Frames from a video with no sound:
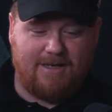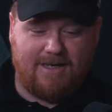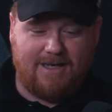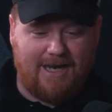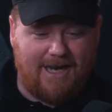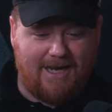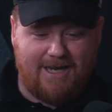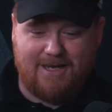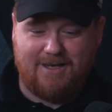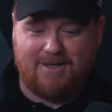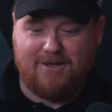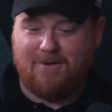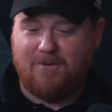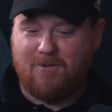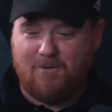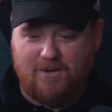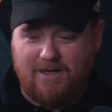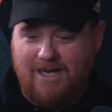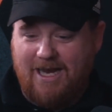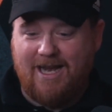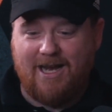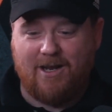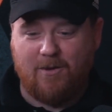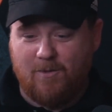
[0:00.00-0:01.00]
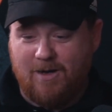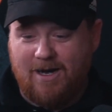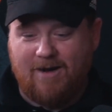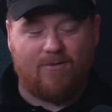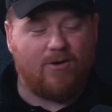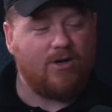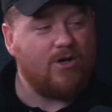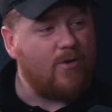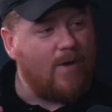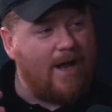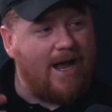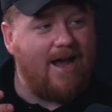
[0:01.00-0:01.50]
getting
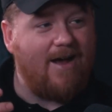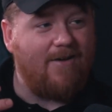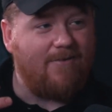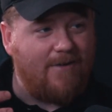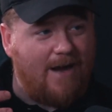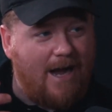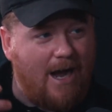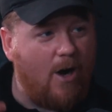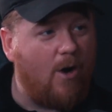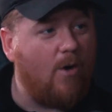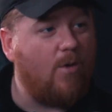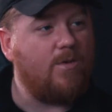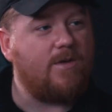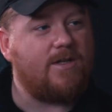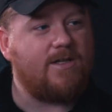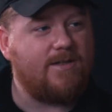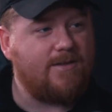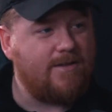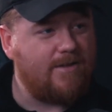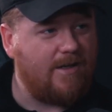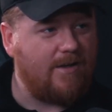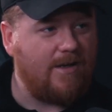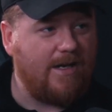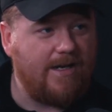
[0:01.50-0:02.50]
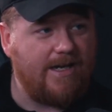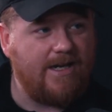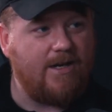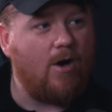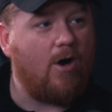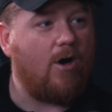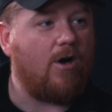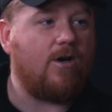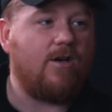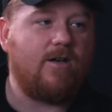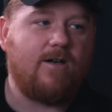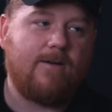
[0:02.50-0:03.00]
whatever you have out in
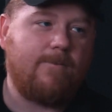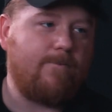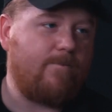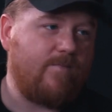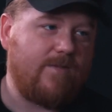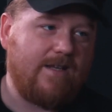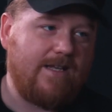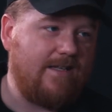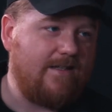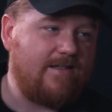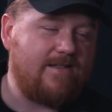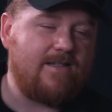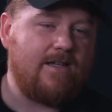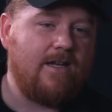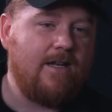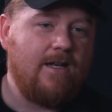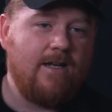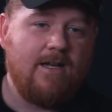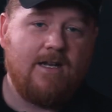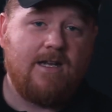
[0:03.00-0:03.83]
art is,